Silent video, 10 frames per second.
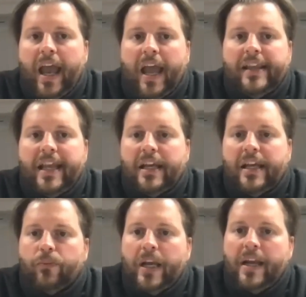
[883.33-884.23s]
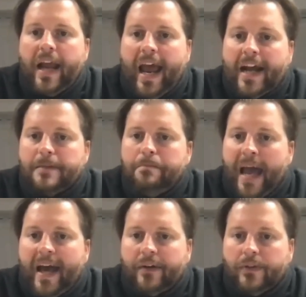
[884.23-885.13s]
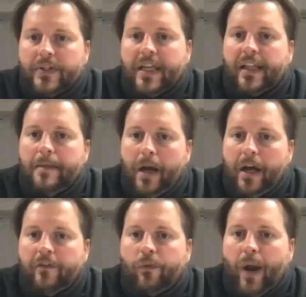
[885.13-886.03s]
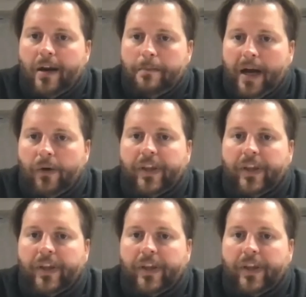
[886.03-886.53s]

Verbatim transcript: and they could reenact battles that they might have read about.